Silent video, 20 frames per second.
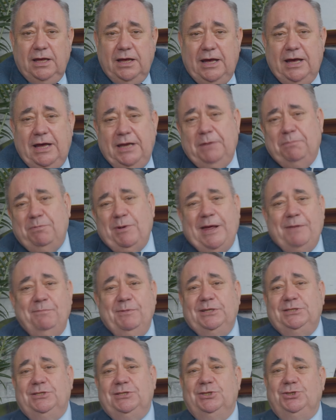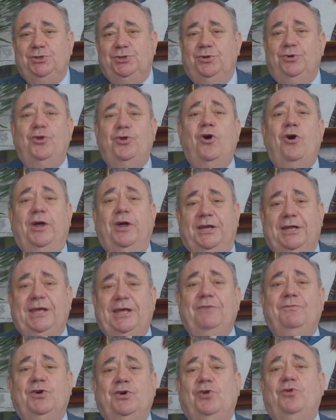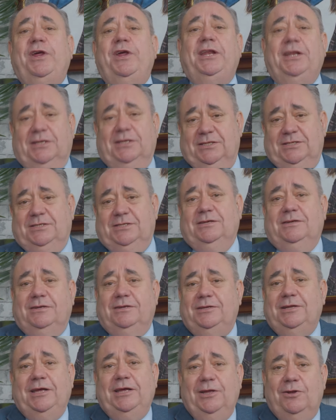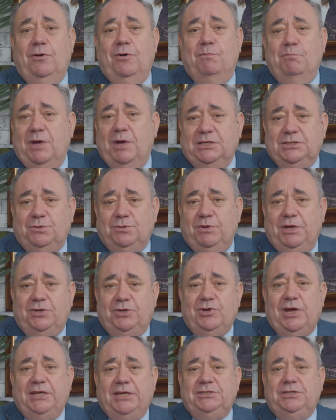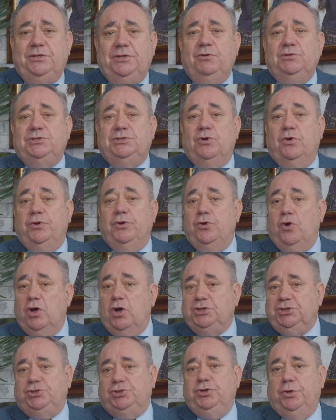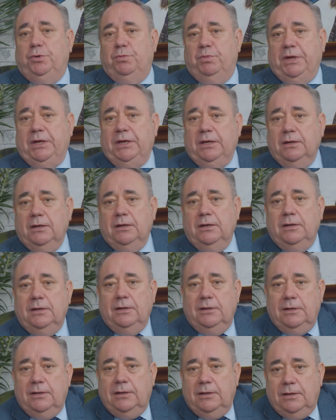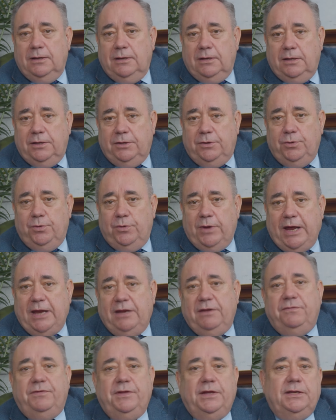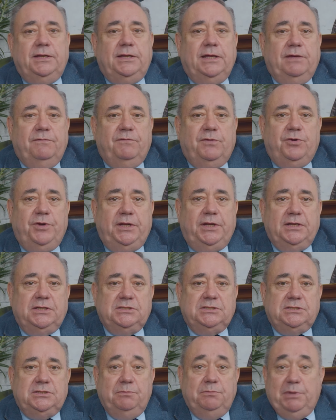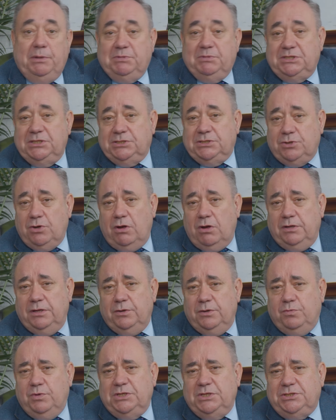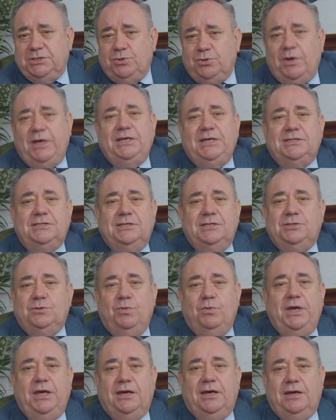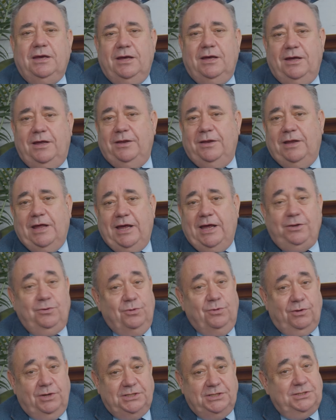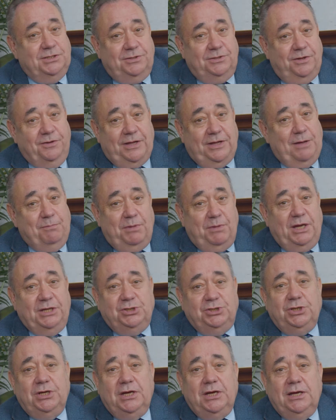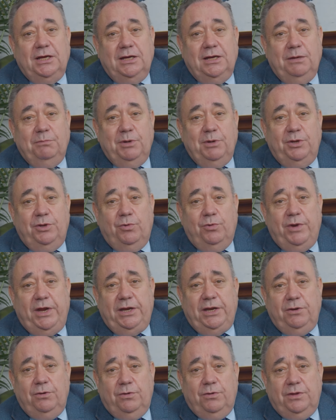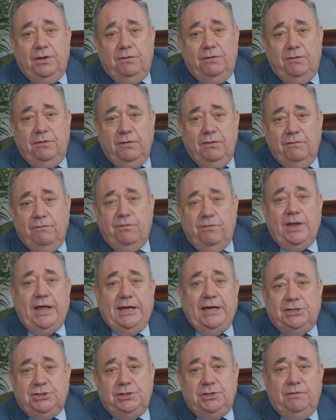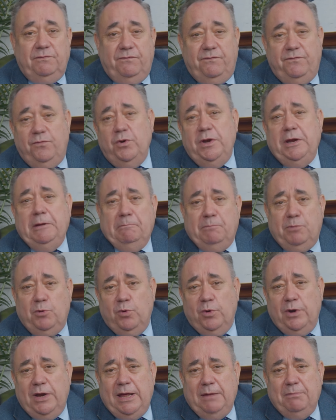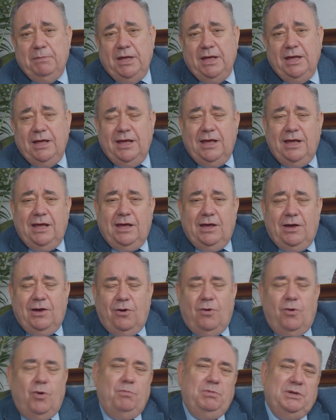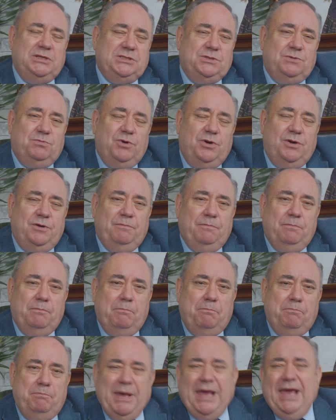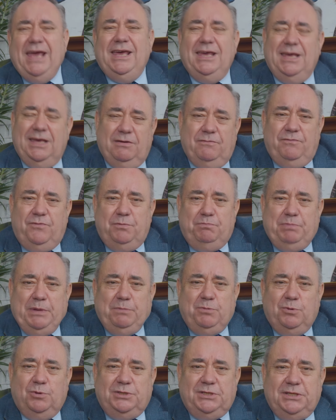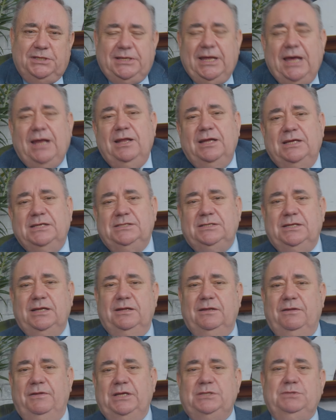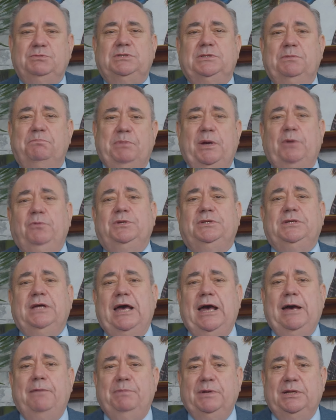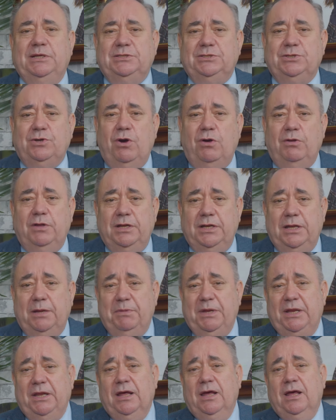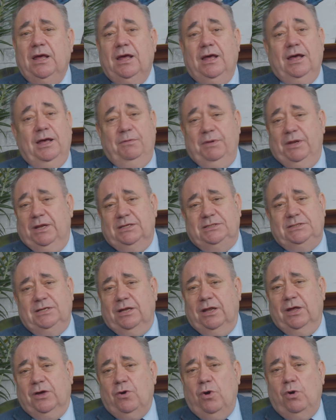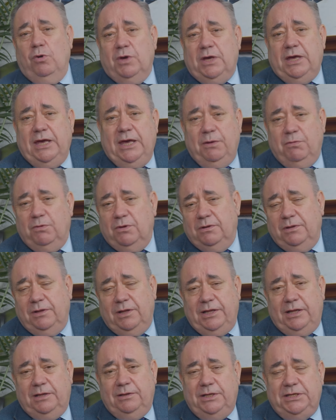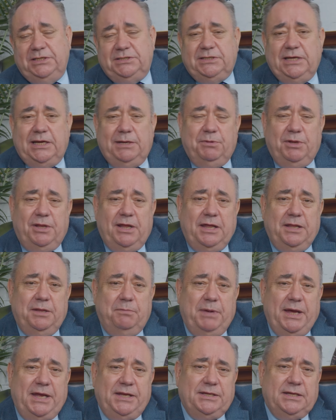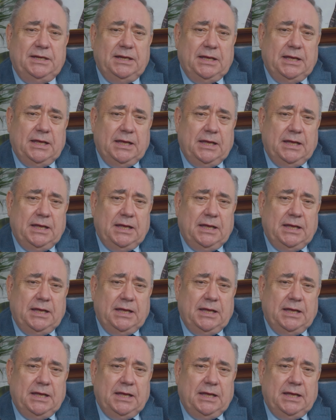Uh, and the Prime Minister should not give credence to Elon Musk when he tries to do so, nor should we do anything to give credence to BBC Scotland, which twice this week, uh, and I don't listen to it that much, but on the radio, their flagship phone in programme, almost were begging for people to tell us that this was about to happen in Scotland. I mean, I mean, listen, Nicole Kay, well, least said about that, the better.